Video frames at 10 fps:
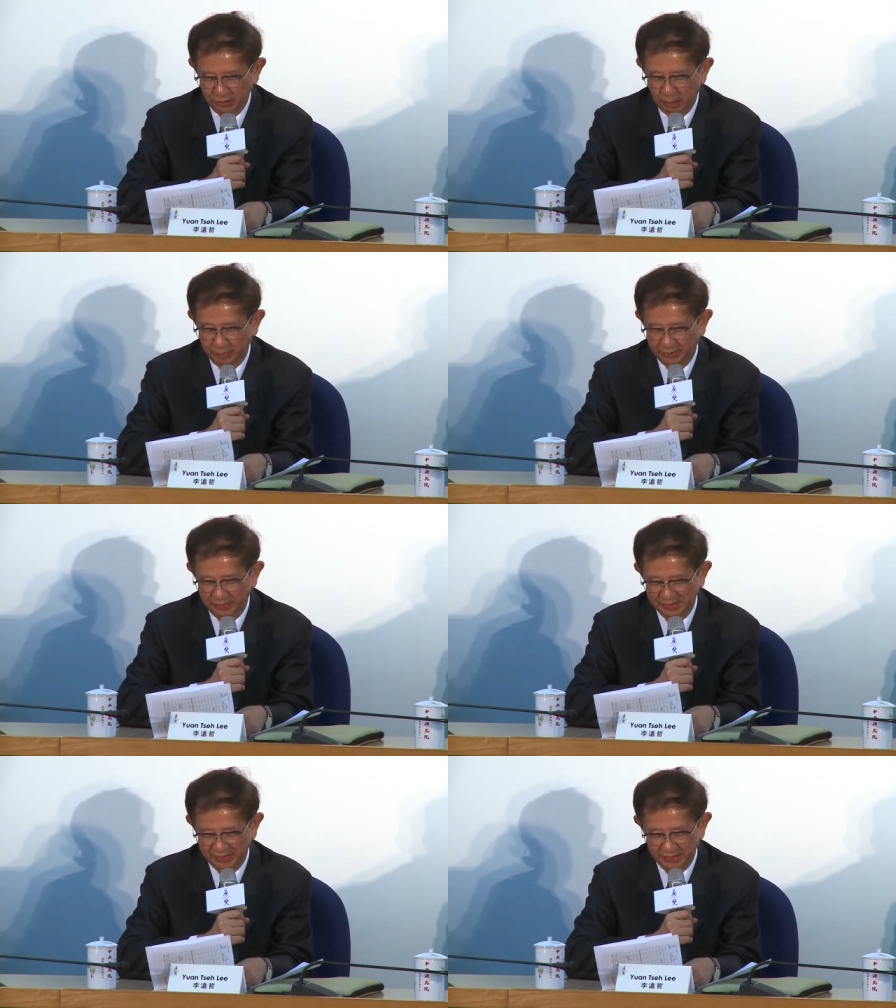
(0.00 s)
combat
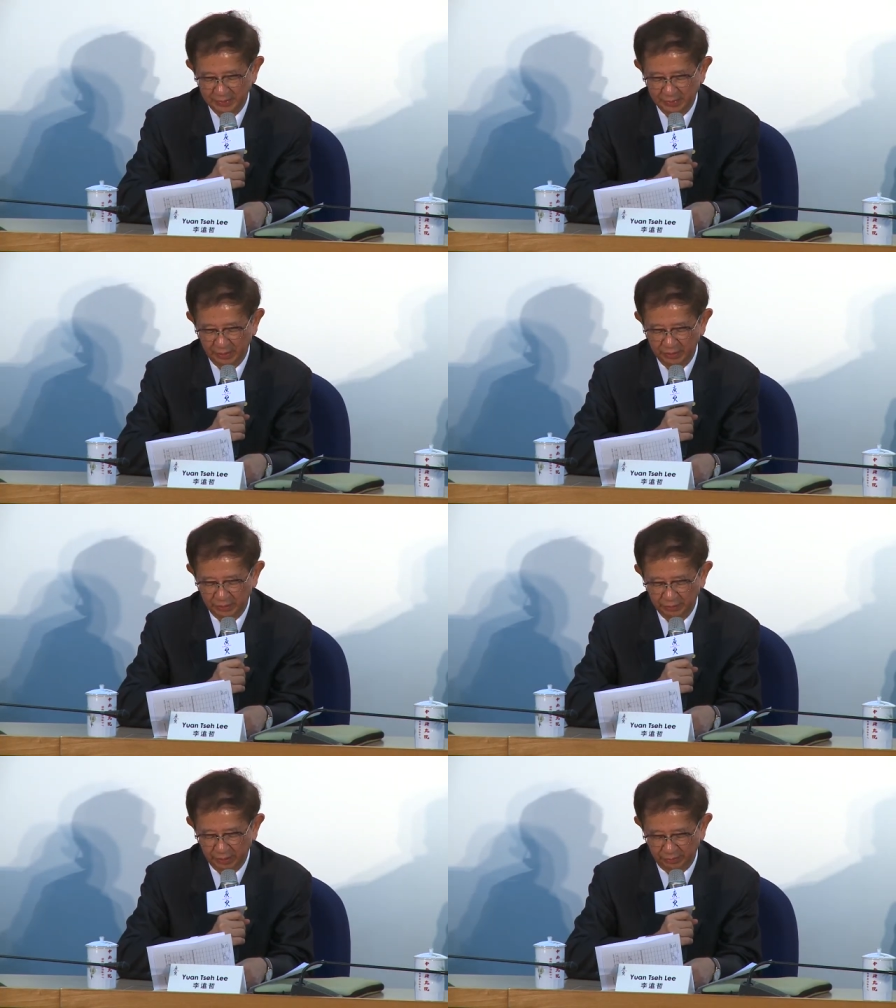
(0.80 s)
disease and
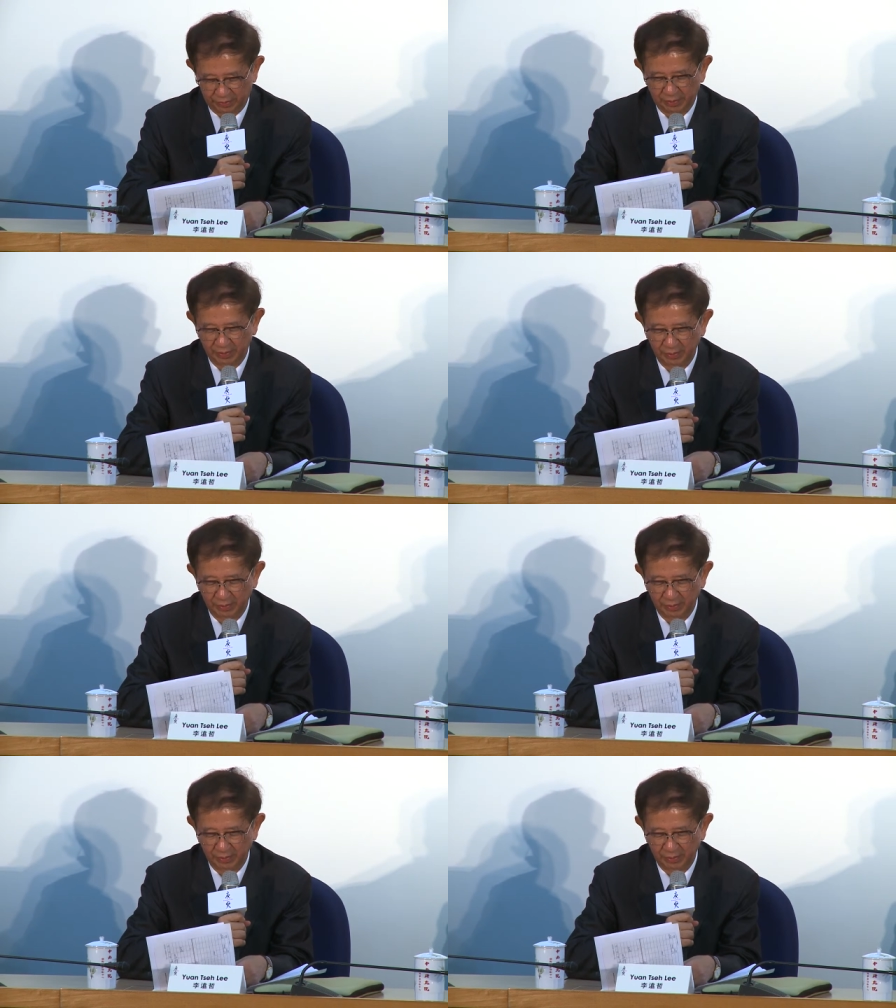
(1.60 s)
ill health.